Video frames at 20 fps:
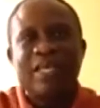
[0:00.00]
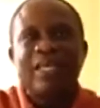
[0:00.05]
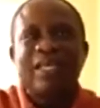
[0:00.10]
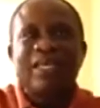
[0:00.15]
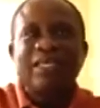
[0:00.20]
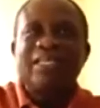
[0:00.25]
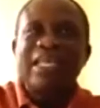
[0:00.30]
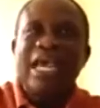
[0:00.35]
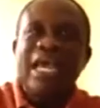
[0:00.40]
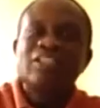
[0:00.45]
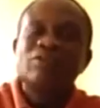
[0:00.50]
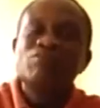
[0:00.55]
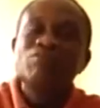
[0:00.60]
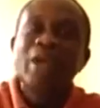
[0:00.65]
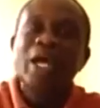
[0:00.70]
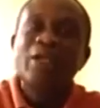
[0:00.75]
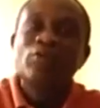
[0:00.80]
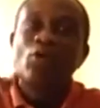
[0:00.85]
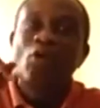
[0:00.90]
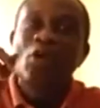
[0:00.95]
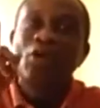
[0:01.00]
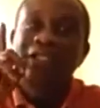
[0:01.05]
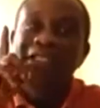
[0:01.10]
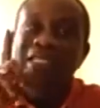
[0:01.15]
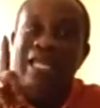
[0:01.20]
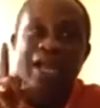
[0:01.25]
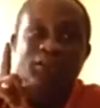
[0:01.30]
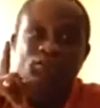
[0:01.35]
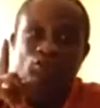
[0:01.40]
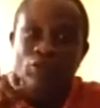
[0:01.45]
he has made
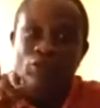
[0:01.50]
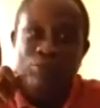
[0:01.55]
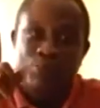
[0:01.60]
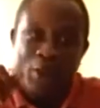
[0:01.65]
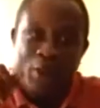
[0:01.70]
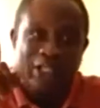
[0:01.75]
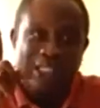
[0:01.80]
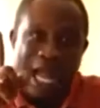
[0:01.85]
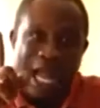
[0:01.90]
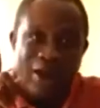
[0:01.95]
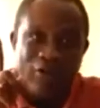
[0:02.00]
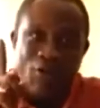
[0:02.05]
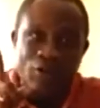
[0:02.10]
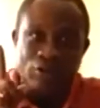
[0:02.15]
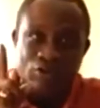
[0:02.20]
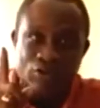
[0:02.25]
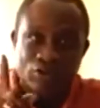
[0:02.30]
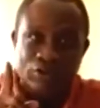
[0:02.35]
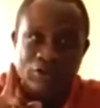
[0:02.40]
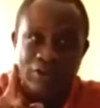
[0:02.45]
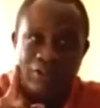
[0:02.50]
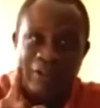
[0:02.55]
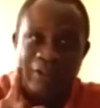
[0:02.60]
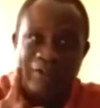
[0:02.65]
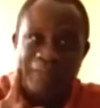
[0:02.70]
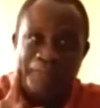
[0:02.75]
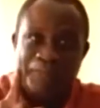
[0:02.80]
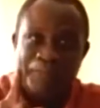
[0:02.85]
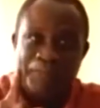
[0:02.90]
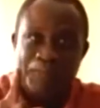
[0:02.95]
contact with Port Harcourt.
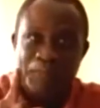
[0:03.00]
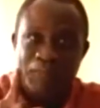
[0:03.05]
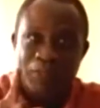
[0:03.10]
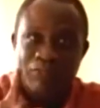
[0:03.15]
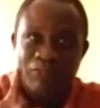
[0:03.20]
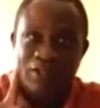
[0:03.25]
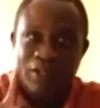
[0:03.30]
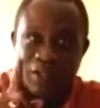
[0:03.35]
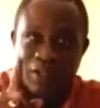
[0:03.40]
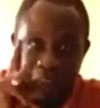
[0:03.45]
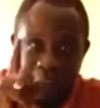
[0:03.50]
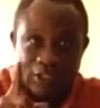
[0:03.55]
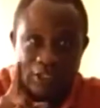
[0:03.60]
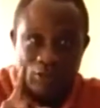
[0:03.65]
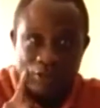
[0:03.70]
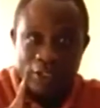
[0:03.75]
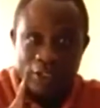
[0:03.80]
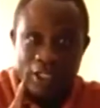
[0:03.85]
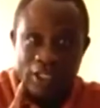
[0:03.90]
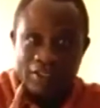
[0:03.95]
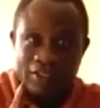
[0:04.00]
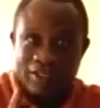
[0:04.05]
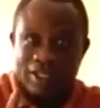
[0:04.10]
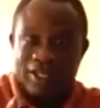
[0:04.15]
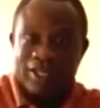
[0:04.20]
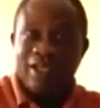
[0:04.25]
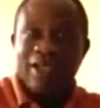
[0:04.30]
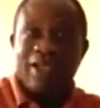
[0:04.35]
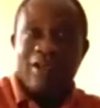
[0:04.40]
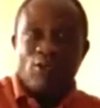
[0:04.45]
Listen to this.
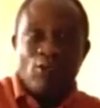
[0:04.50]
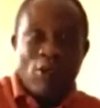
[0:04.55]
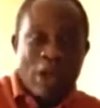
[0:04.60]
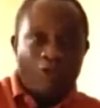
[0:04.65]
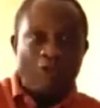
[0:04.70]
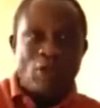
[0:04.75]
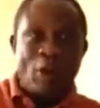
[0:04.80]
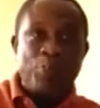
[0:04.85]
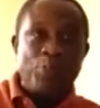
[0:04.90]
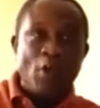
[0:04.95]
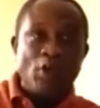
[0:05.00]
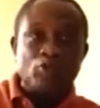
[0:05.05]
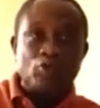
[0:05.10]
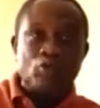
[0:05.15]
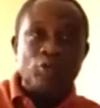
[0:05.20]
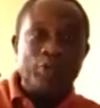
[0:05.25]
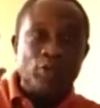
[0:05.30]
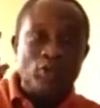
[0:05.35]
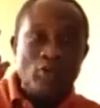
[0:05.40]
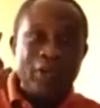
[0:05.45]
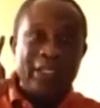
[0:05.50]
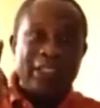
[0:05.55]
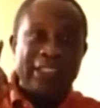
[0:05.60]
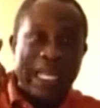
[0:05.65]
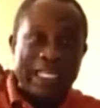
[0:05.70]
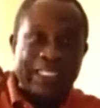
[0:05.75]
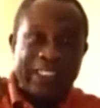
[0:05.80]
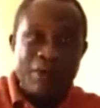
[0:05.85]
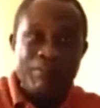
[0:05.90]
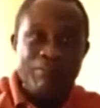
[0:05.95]
We are supposed to be doing
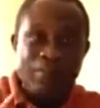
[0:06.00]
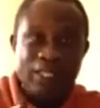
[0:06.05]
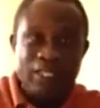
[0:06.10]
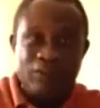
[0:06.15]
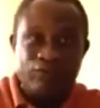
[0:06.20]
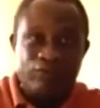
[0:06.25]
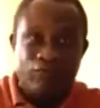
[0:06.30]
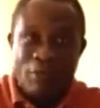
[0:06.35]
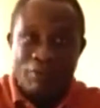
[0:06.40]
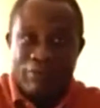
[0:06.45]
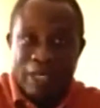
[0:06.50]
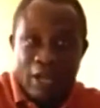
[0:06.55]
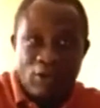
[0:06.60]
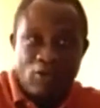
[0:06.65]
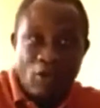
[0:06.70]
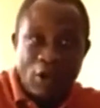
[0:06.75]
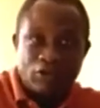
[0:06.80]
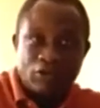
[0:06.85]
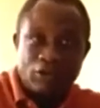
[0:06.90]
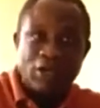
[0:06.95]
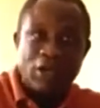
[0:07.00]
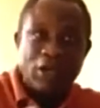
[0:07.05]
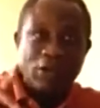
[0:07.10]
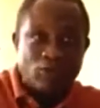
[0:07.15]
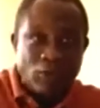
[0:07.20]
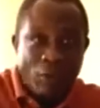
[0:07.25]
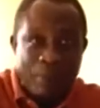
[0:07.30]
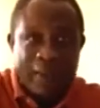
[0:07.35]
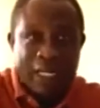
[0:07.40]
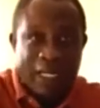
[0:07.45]
30 minutes from Lagos
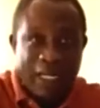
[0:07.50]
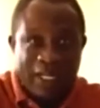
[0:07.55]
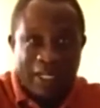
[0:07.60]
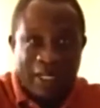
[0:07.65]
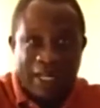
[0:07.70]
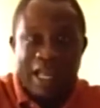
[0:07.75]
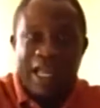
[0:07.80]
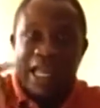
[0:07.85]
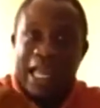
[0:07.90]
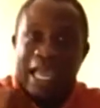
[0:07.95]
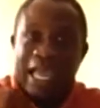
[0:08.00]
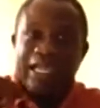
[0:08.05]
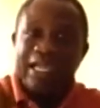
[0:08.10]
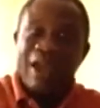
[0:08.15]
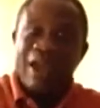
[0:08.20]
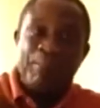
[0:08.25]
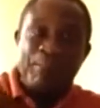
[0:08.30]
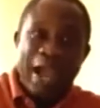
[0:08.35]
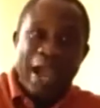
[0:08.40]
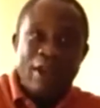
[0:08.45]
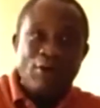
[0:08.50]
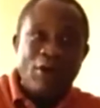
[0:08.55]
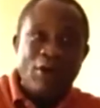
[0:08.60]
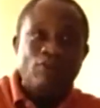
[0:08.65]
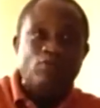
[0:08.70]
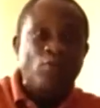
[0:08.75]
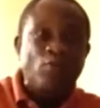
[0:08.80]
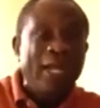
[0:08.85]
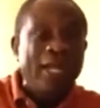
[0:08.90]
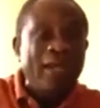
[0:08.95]
to Benin. And the
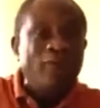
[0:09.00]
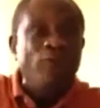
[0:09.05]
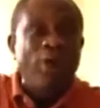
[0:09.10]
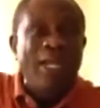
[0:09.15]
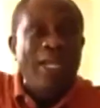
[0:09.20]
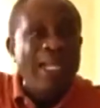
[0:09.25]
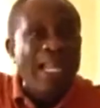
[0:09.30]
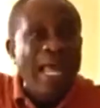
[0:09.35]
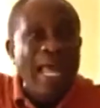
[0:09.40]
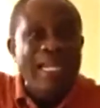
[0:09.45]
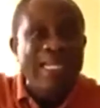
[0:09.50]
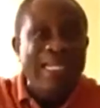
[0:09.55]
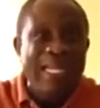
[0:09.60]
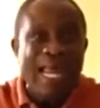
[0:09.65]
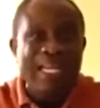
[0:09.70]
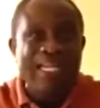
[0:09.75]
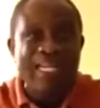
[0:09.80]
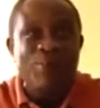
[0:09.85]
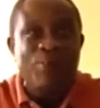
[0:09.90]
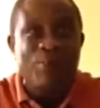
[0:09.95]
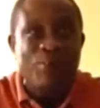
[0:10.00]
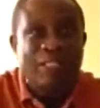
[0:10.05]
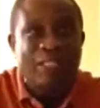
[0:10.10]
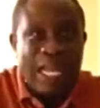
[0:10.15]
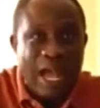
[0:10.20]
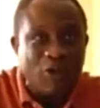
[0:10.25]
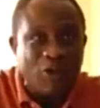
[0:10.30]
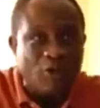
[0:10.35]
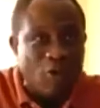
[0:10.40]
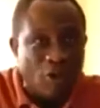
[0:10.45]
pilot, we landed in Port
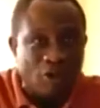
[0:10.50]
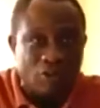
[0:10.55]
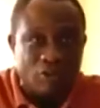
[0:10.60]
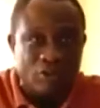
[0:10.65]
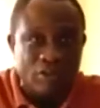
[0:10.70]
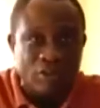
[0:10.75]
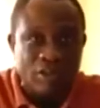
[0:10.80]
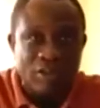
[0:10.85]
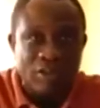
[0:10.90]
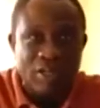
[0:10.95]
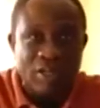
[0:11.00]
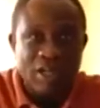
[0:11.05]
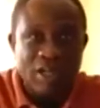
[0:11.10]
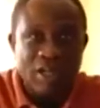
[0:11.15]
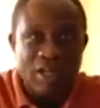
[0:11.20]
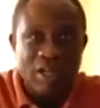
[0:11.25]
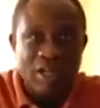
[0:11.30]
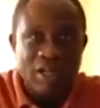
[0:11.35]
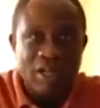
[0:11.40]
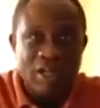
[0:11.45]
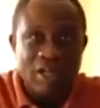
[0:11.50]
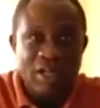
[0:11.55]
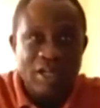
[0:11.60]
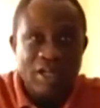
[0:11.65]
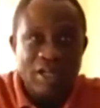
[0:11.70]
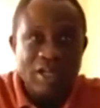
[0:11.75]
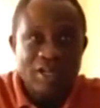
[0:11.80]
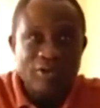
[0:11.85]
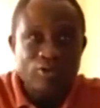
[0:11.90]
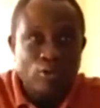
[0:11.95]
Harcourt.
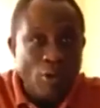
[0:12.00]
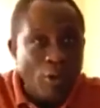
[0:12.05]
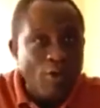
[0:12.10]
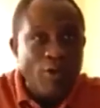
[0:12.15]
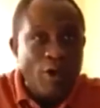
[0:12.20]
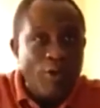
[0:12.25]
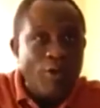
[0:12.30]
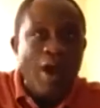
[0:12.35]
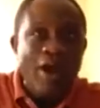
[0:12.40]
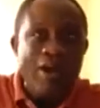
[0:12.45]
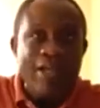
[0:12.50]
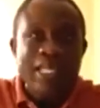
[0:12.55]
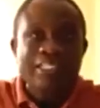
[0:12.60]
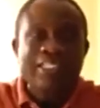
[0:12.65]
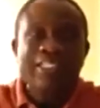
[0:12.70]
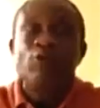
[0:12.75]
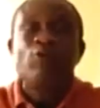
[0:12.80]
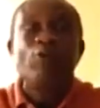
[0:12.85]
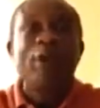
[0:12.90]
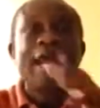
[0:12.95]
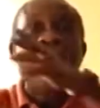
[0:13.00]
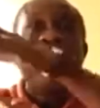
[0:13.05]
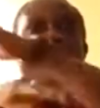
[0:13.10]
So we have